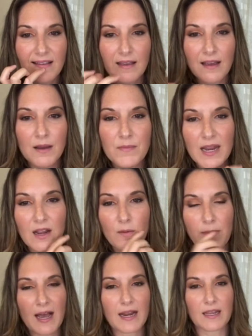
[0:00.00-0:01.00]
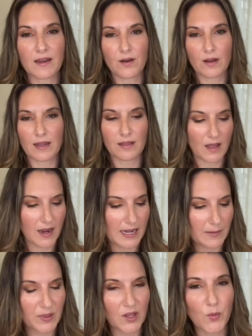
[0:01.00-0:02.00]
I may go back and line
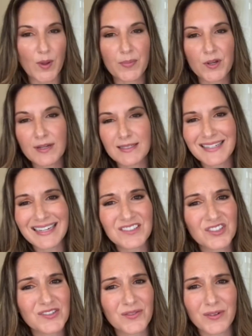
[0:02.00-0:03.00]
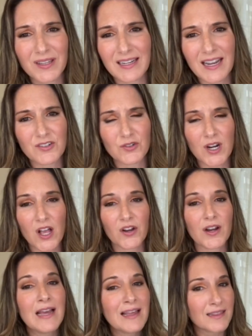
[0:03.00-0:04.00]
up a little bit, but you can see it's just a really natural
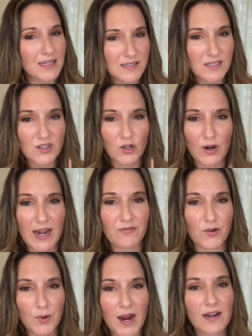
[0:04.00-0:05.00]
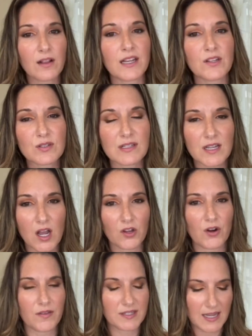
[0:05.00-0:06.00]
color. This is great for bridal. I use this color
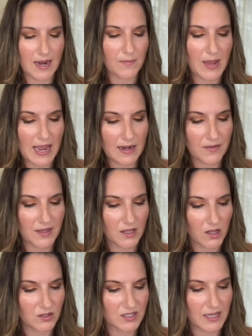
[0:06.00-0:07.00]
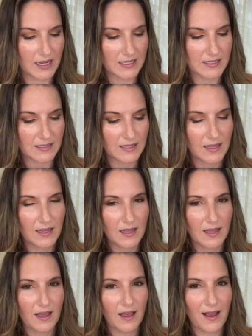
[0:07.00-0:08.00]
all the time, anything close to this.
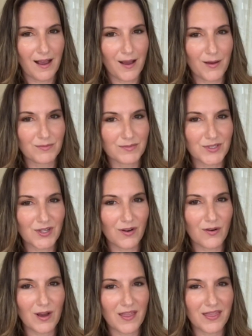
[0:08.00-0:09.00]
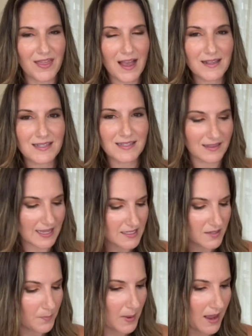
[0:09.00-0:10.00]
So that's
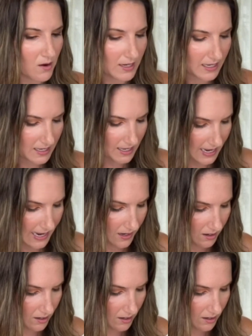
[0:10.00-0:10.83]
about it.